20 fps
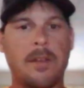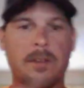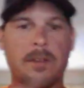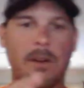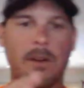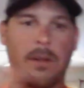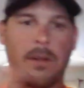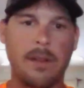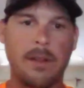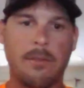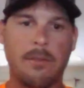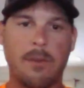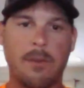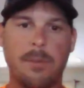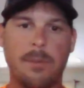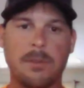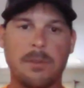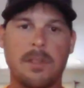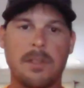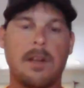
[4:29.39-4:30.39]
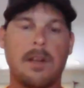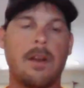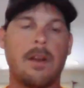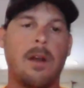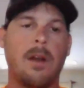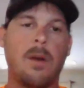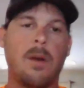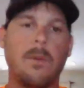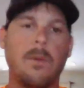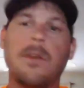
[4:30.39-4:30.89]
It's going to leave ripples in it
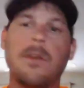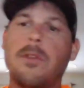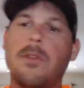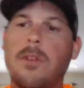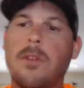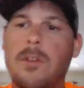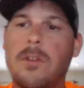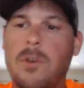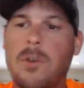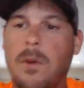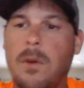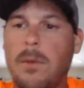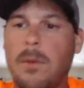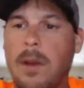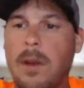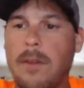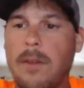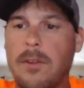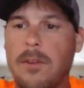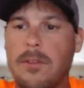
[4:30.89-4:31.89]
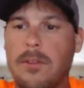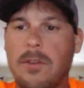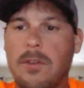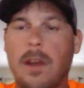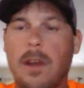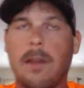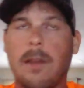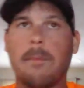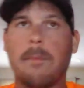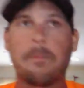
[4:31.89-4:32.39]
all the way through the joint whenever you're
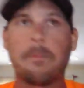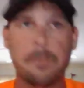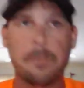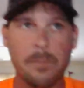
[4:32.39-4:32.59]
striking.